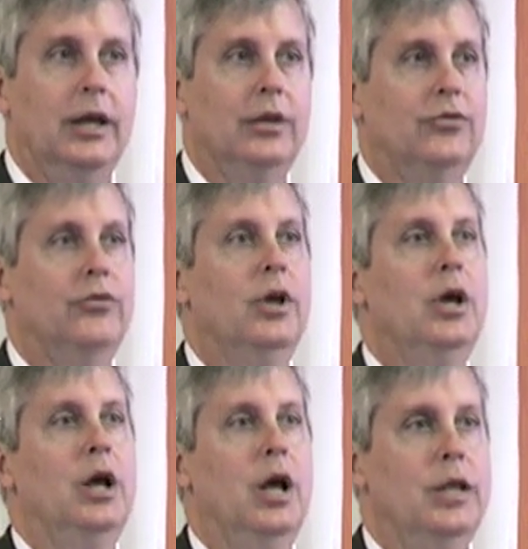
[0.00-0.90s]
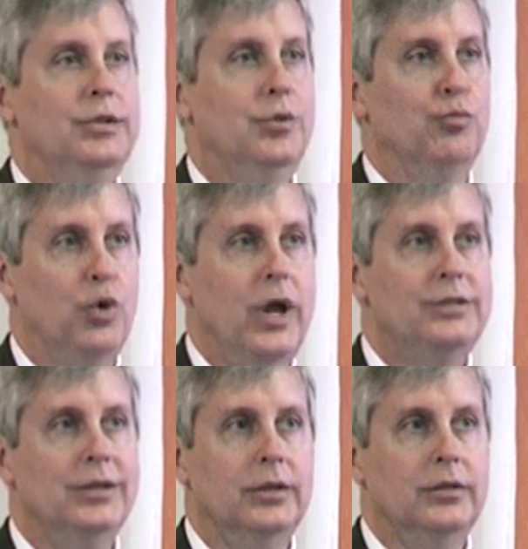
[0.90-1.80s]
It's it's
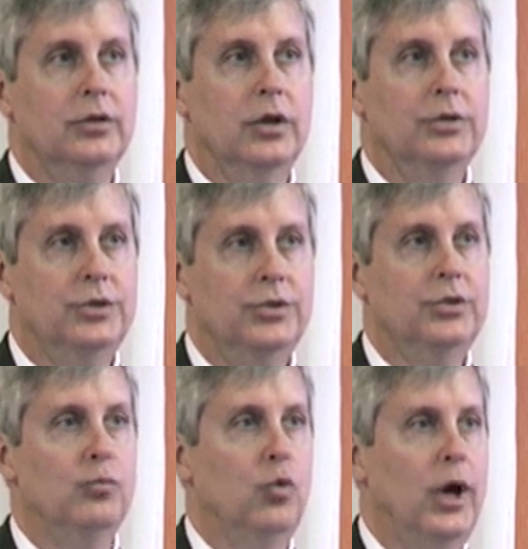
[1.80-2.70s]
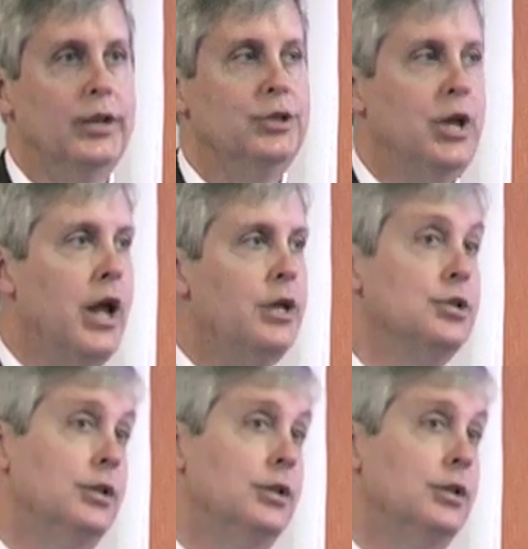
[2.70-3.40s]
embracing system-wide change,